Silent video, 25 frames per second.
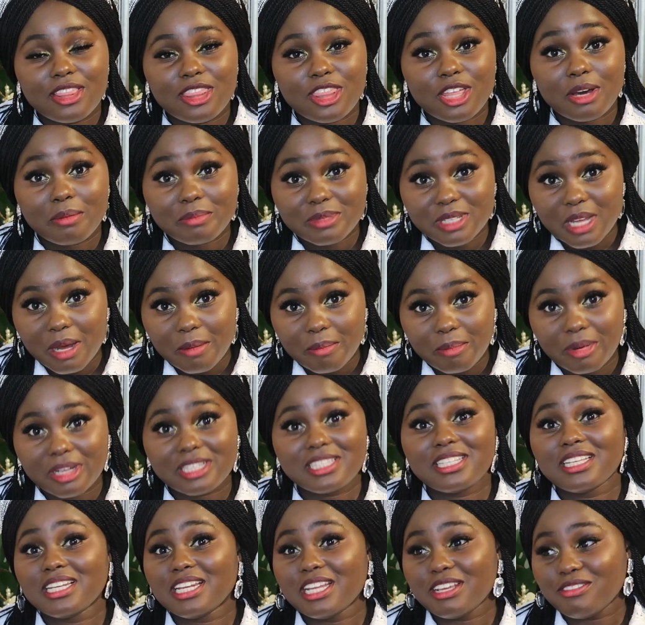thumbs up
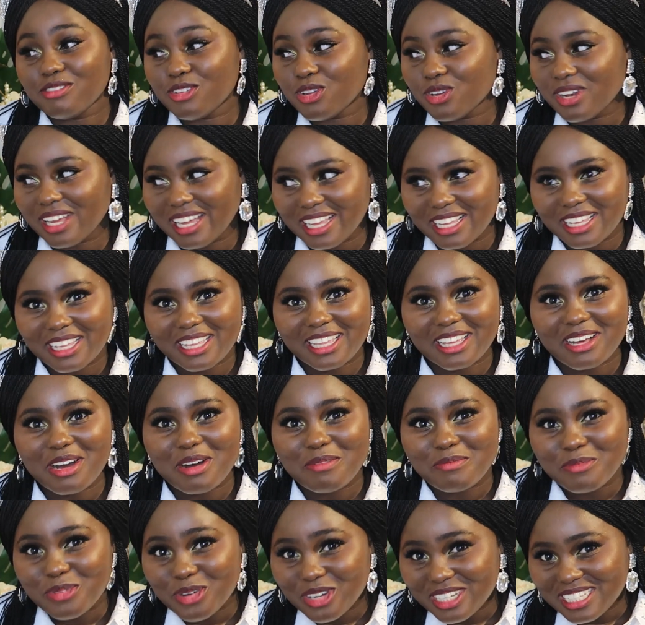button if you like
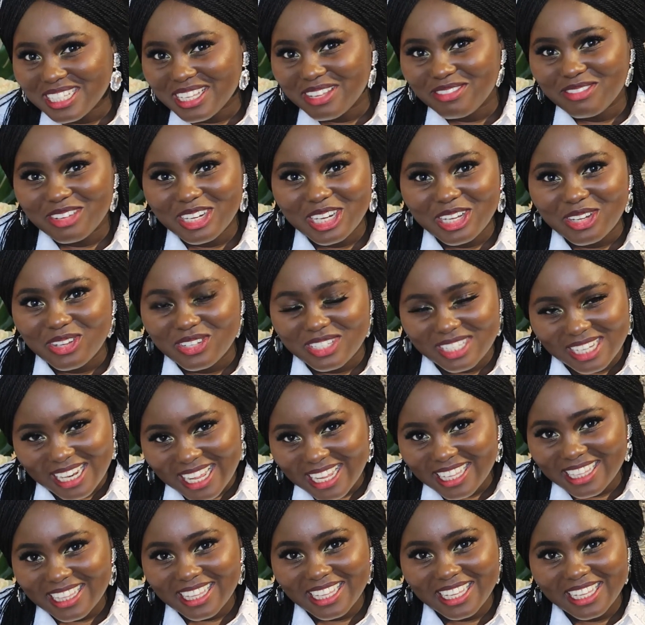unboxing videos
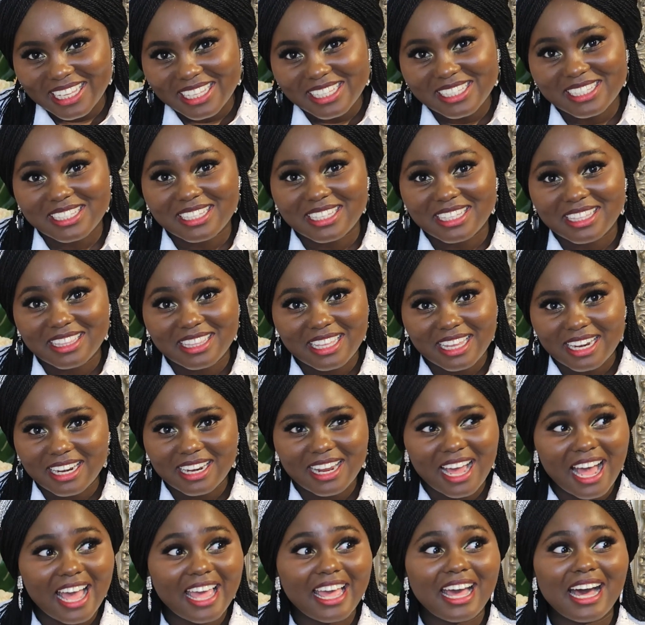like this.
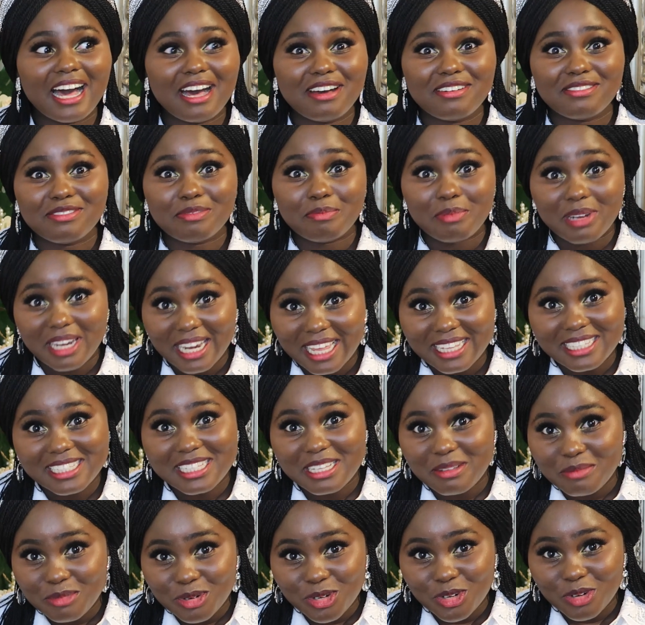Then I have
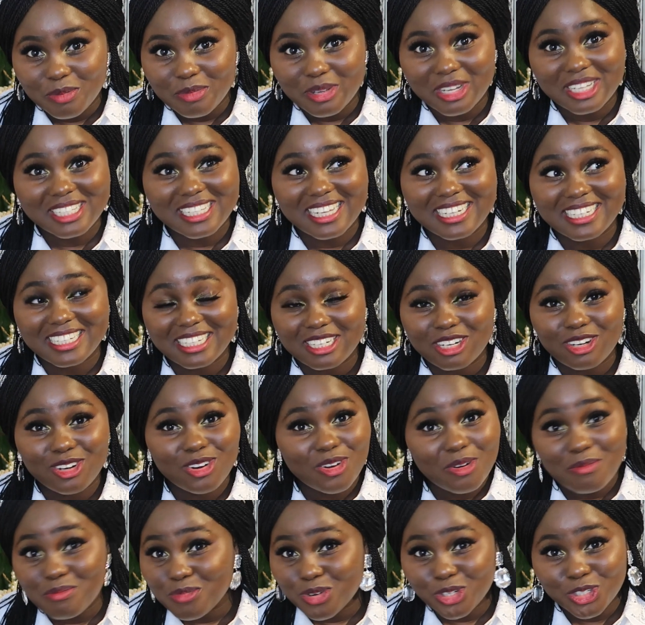plenty more, because I did a
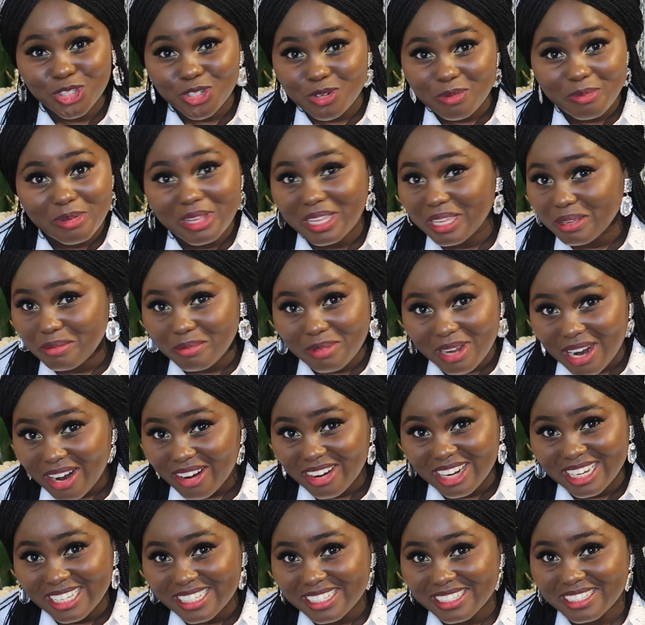lot more shopping in
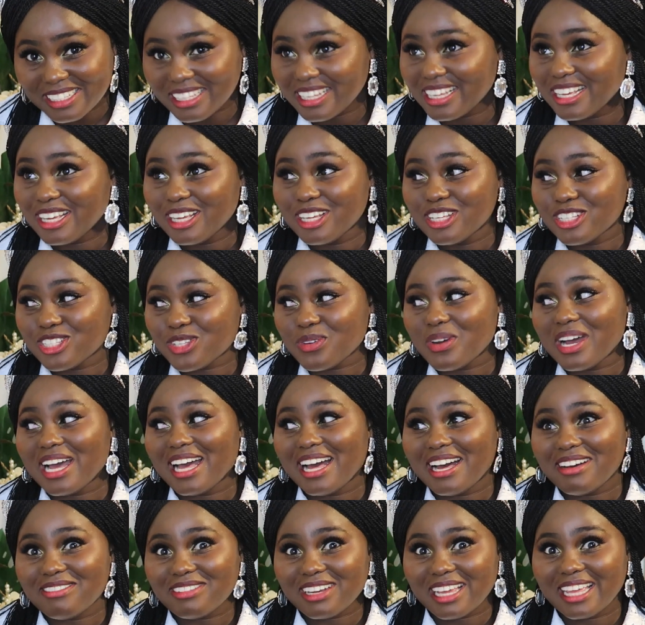Paris, so I
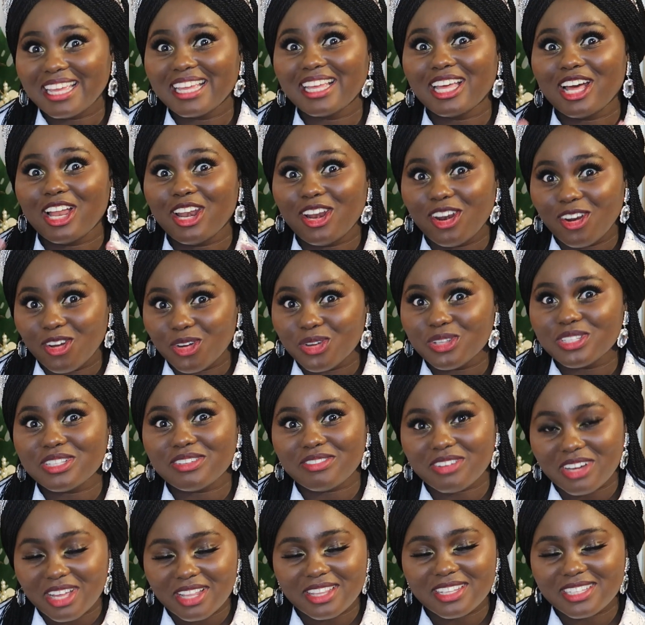have like loads
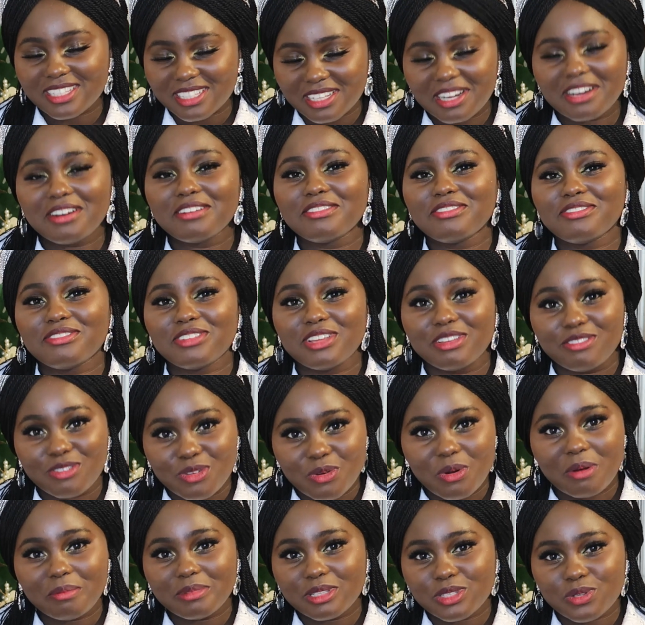of other stuff if
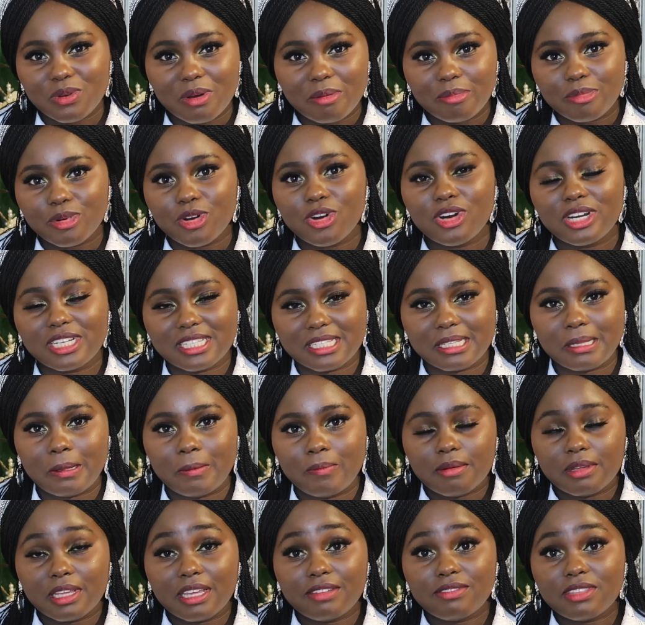you want me to unbox.
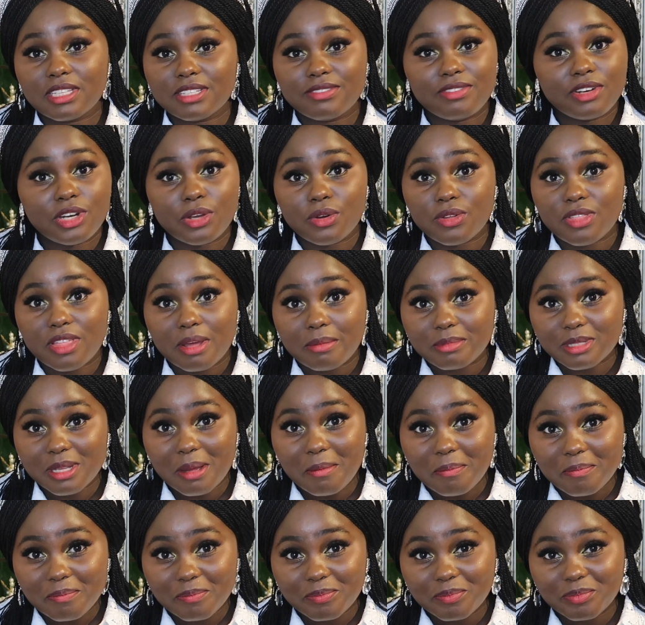I'll give this video a thumbs
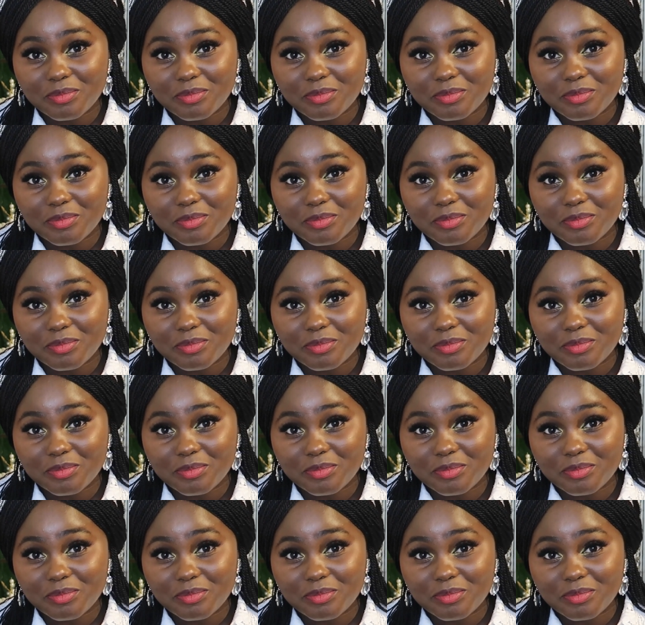up,